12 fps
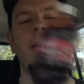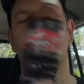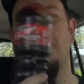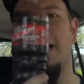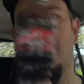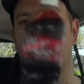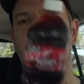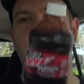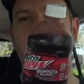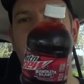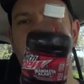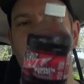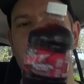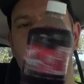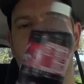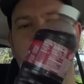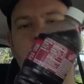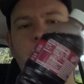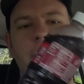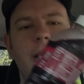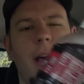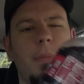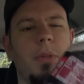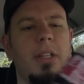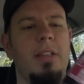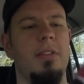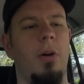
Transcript: But hey, we're gonna do this. It's a limited time release